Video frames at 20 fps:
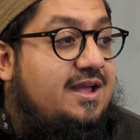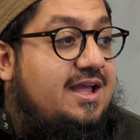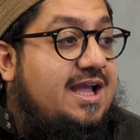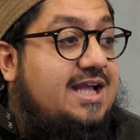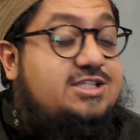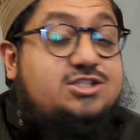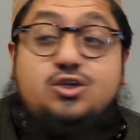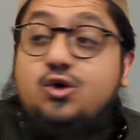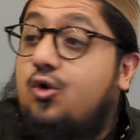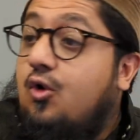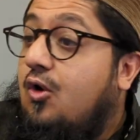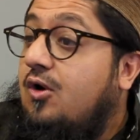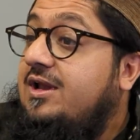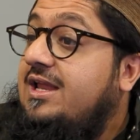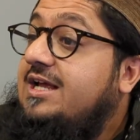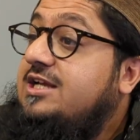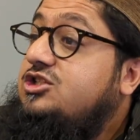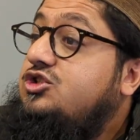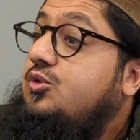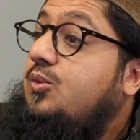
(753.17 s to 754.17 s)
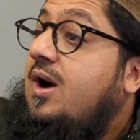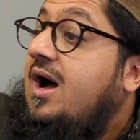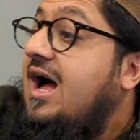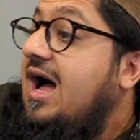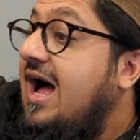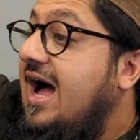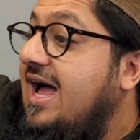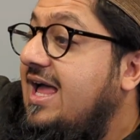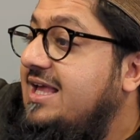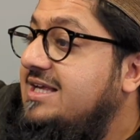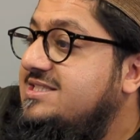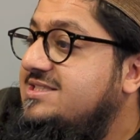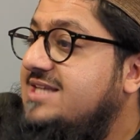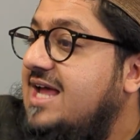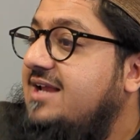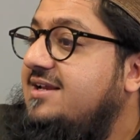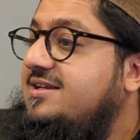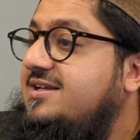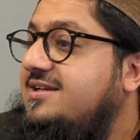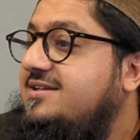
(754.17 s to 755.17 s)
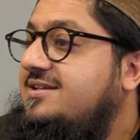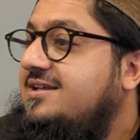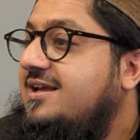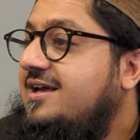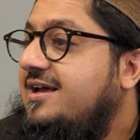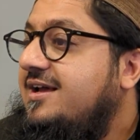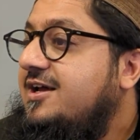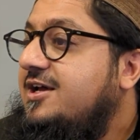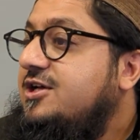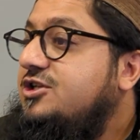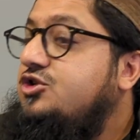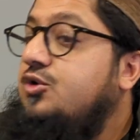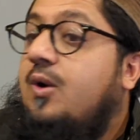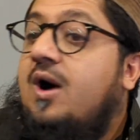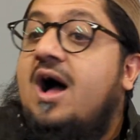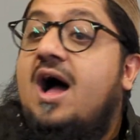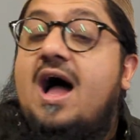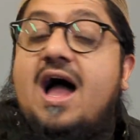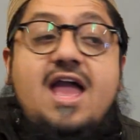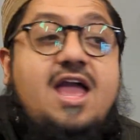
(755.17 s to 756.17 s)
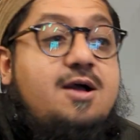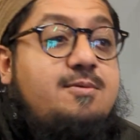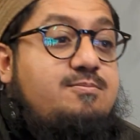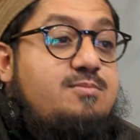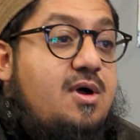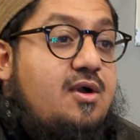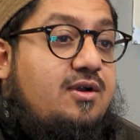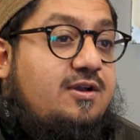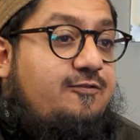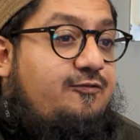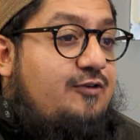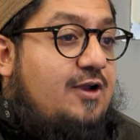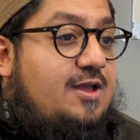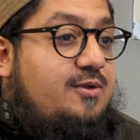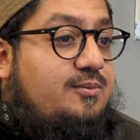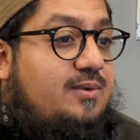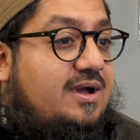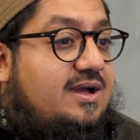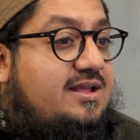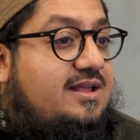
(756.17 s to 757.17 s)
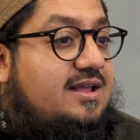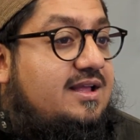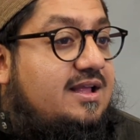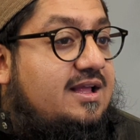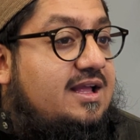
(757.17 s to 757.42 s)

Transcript: It's calling to a higher standard, to a higher moral framework.